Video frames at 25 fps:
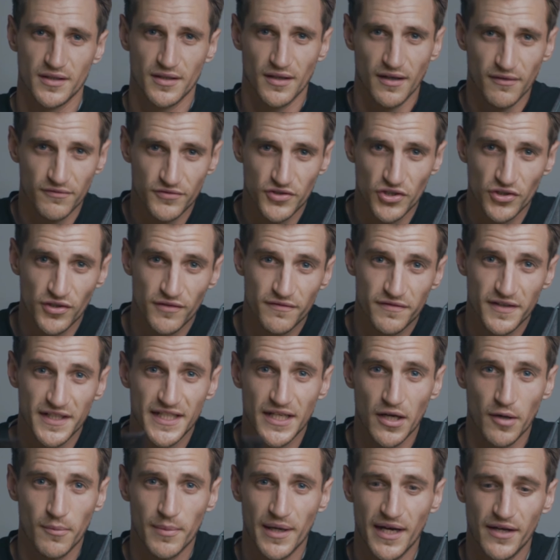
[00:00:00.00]
I've done a
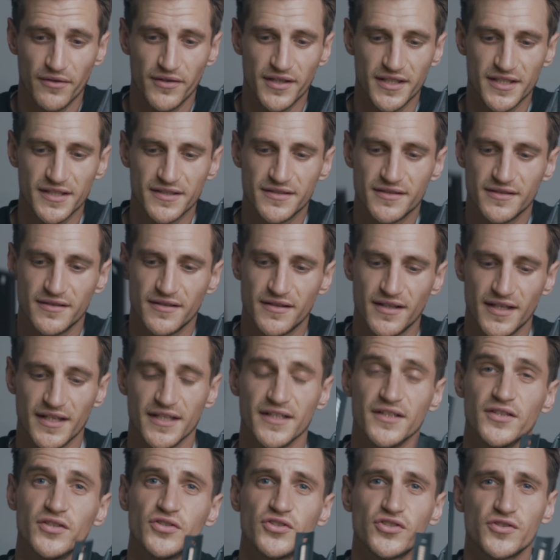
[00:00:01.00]
video about these,
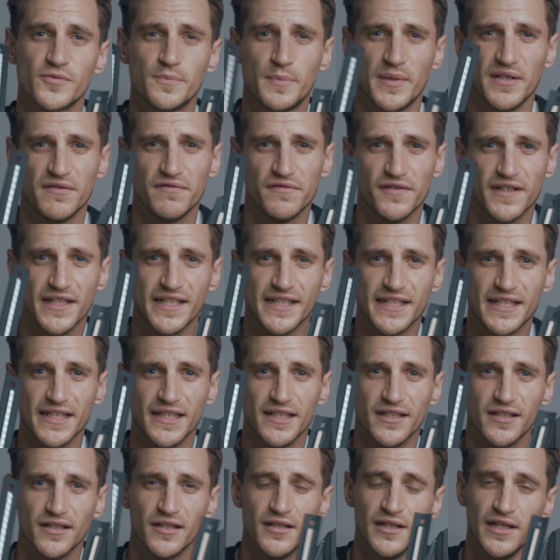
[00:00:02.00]
the Spiffy
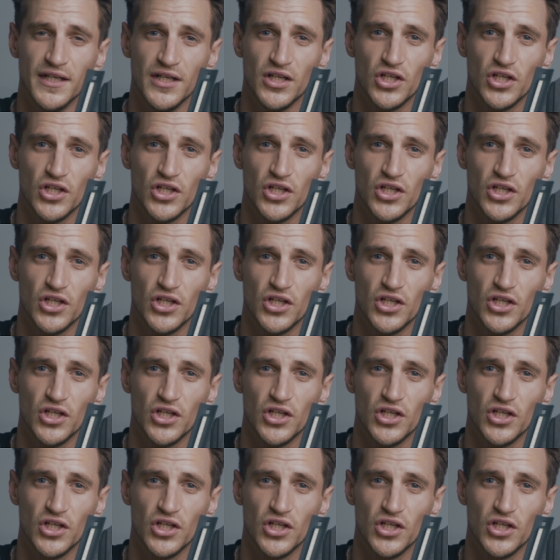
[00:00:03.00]
Gear